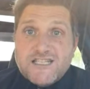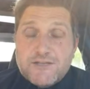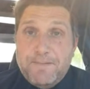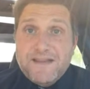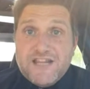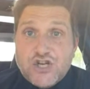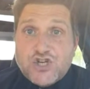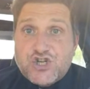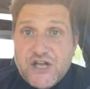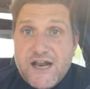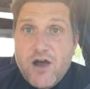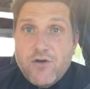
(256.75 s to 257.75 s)
spit this
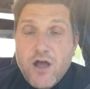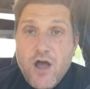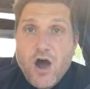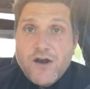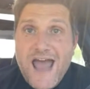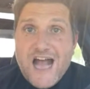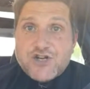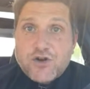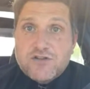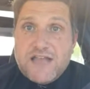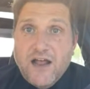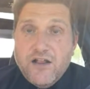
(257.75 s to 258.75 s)
shit out on
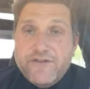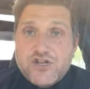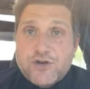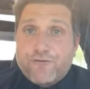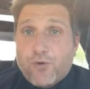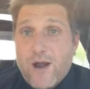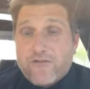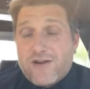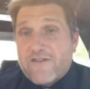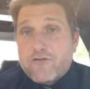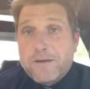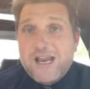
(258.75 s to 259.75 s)
national television forever,
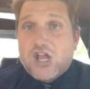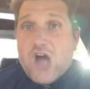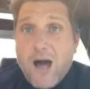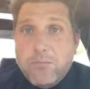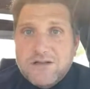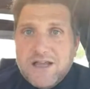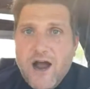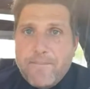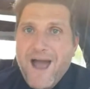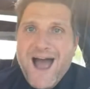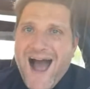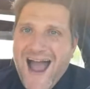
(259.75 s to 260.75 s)
and everybody gobbled it
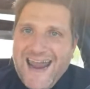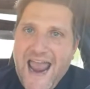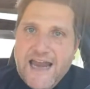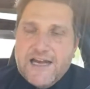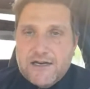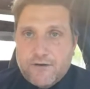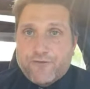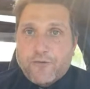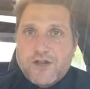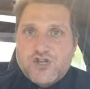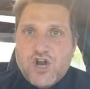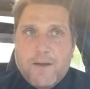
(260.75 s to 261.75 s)
up. I hated it
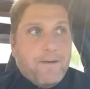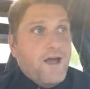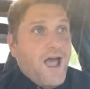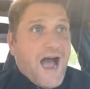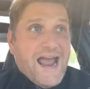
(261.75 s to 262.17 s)
from the jump.